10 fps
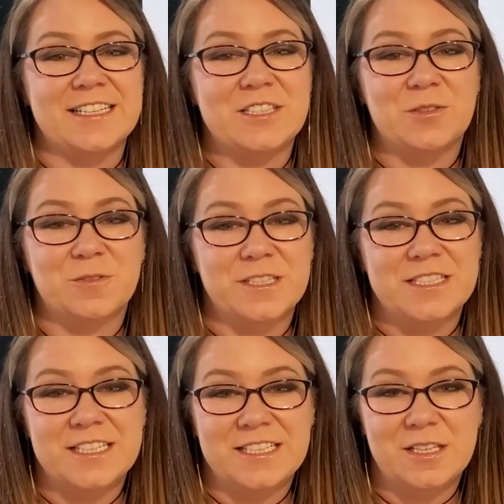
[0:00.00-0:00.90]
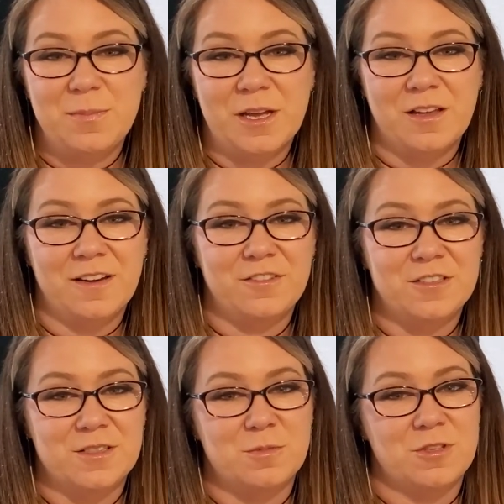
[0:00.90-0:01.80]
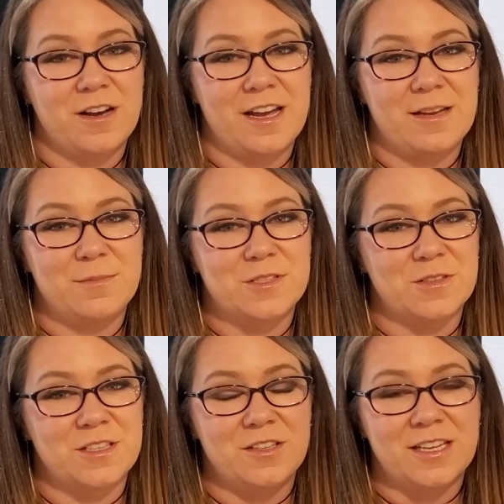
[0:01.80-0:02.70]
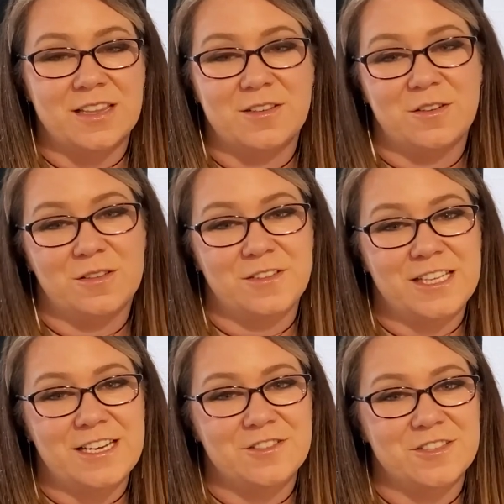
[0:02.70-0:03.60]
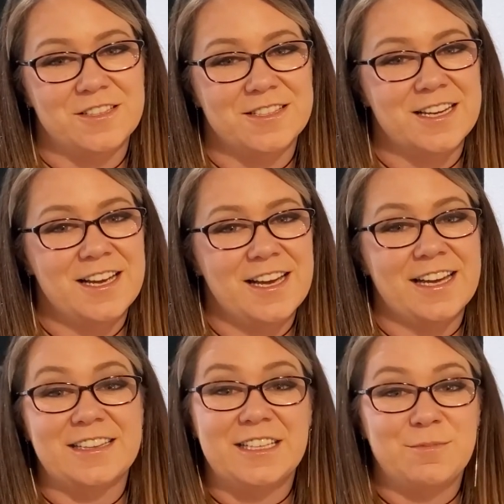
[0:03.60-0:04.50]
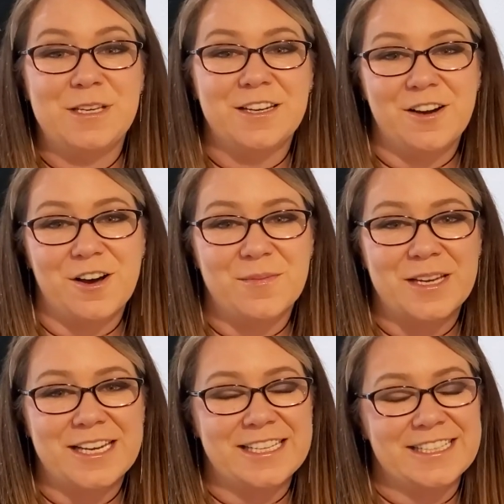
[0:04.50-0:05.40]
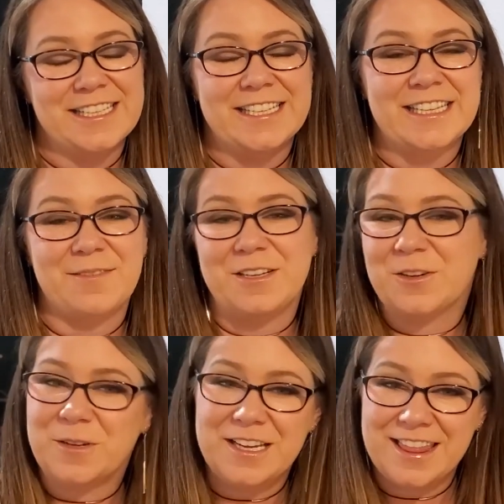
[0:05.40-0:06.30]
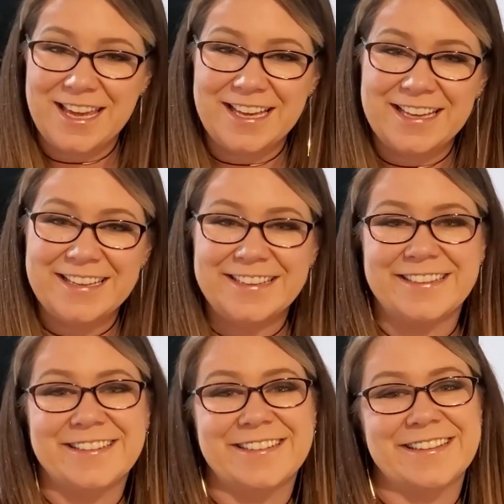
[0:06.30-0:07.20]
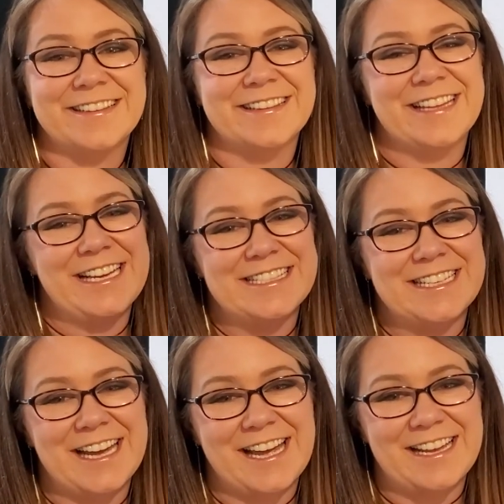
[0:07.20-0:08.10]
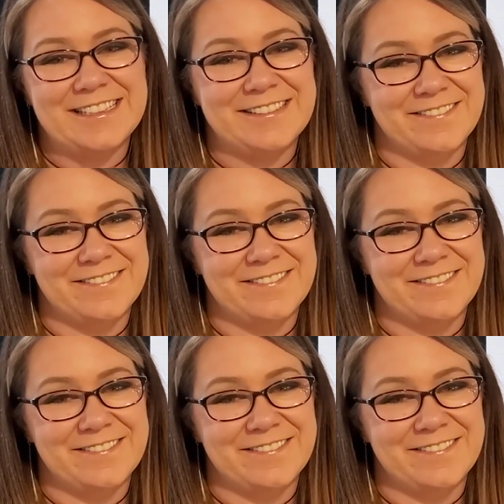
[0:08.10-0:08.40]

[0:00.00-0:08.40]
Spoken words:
Don't forget to hit the bell after you subscribe so that you can get the notifications, and leave me a comment and let me know what you think. Thanks again.